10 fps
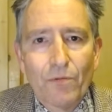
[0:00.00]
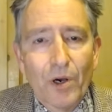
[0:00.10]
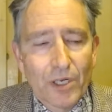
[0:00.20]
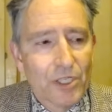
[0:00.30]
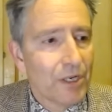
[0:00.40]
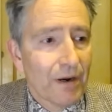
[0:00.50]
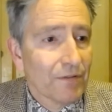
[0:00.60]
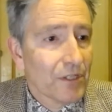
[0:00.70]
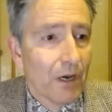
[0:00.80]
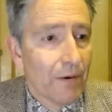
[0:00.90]
because you don't have to
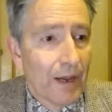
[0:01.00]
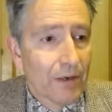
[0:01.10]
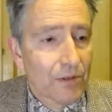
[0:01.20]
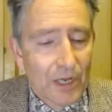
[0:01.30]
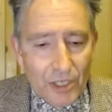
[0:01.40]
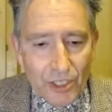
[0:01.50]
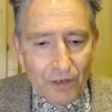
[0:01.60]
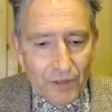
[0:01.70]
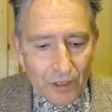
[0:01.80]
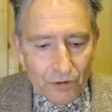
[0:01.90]
go around
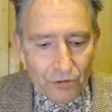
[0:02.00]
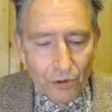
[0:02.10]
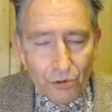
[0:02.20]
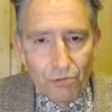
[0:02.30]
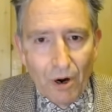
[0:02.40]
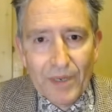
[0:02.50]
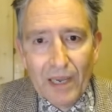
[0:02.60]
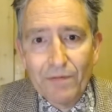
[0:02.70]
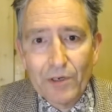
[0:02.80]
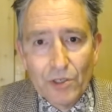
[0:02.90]
sifting through grubby
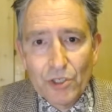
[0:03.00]
evidence.